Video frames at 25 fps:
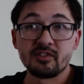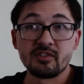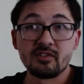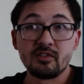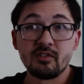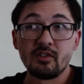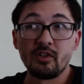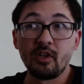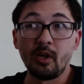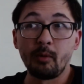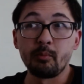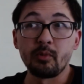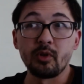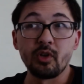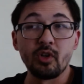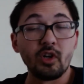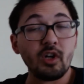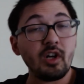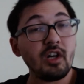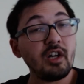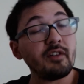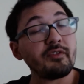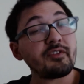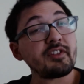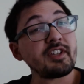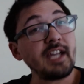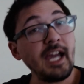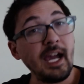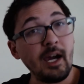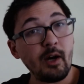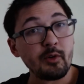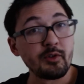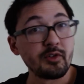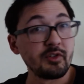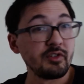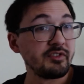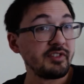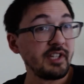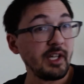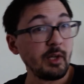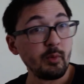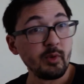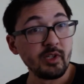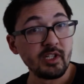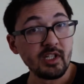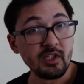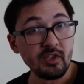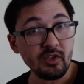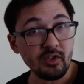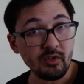number of counters that we
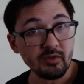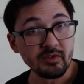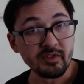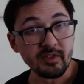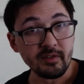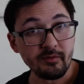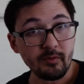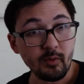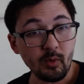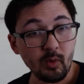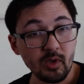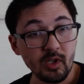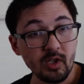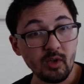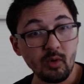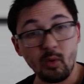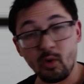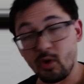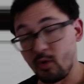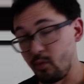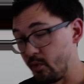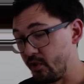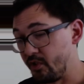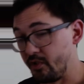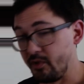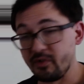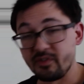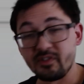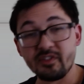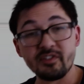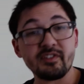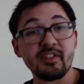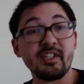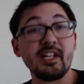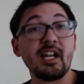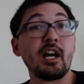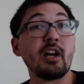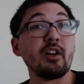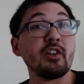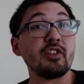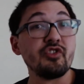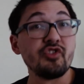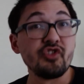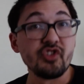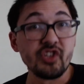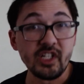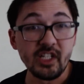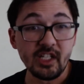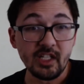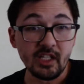can use it for, or reduces the
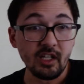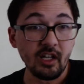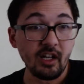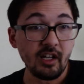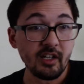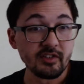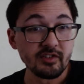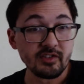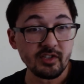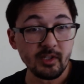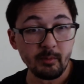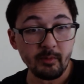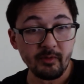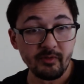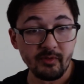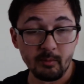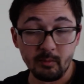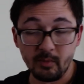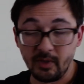RNG on some of them.